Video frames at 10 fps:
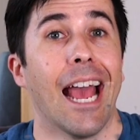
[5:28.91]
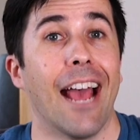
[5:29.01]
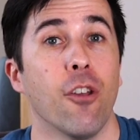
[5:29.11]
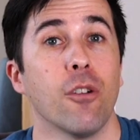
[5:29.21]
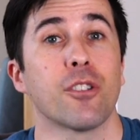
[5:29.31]

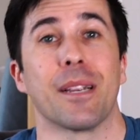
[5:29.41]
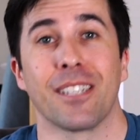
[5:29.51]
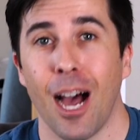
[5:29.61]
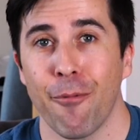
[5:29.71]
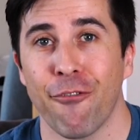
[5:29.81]
And those are my
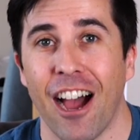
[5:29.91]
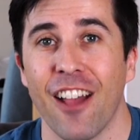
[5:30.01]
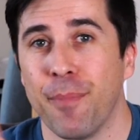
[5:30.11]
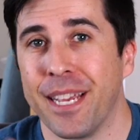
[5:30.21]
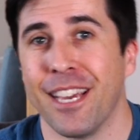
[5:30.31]
top
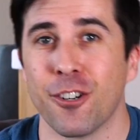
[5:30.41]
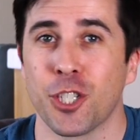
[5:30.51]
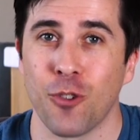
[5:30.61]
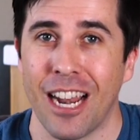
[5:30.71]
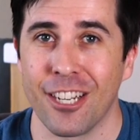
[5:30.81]
5 beginner
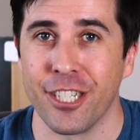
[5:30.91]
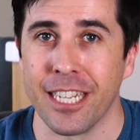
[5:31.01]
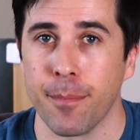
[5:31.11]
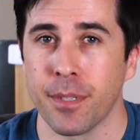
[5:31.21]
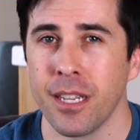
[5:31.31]
strategy
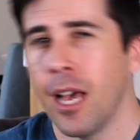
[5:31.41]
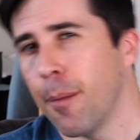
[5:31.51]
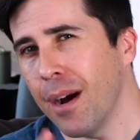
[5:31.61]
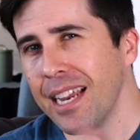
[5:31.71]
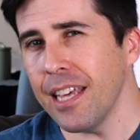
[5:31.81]
tips.
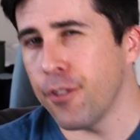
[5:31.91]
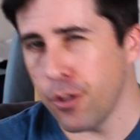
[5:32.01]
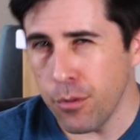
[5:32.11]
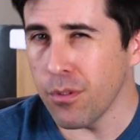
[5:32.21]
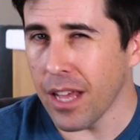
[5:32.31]
But if
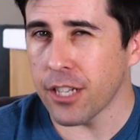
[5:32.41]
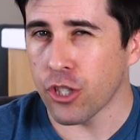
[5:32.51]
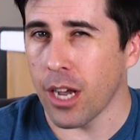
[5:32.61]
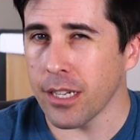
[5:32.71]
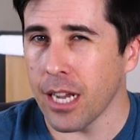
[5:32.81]
you like
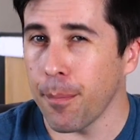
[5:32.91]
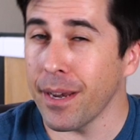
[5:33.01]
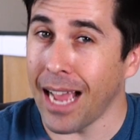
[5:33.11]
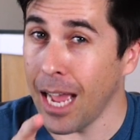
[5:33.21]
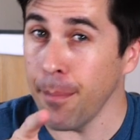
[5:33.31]
John
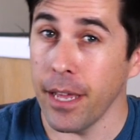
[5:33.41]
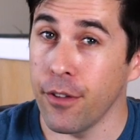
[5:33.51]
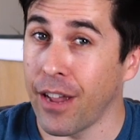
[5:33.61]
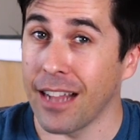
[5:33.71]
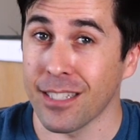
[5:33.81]
Company, I bet
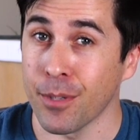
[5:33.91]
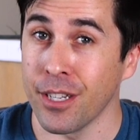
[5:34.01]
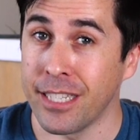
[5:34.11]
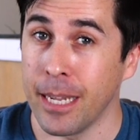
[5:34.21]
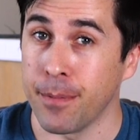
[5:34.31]
you've got some
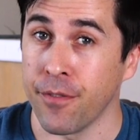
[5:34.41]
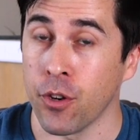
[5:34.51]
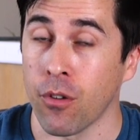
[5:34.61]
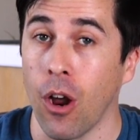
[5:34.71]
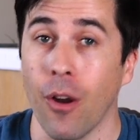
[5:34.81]
good tips of
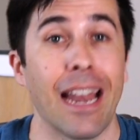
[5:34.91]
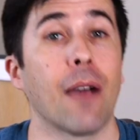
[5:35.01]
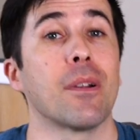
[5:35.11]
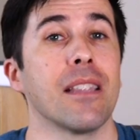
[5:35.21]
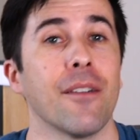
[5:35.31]
your own, and I
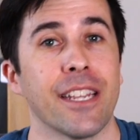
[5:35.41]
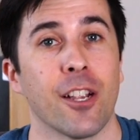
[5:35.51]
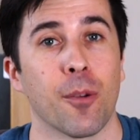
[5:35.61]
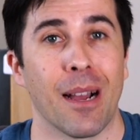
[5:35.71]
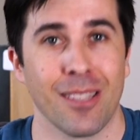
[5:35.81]
would love to
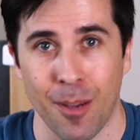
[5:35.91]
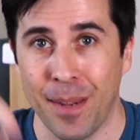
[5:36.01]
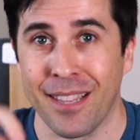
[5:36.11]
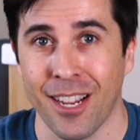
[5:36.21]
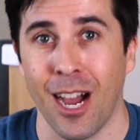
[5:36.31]
hear about them
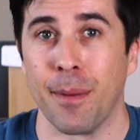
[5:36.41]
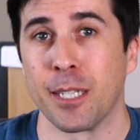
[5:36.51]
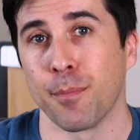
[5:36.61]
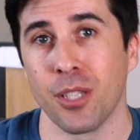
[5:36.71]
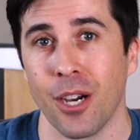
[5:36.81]
in the
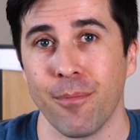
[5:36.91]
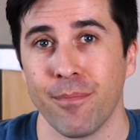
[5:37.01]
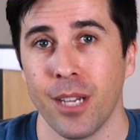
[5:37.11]
comments below.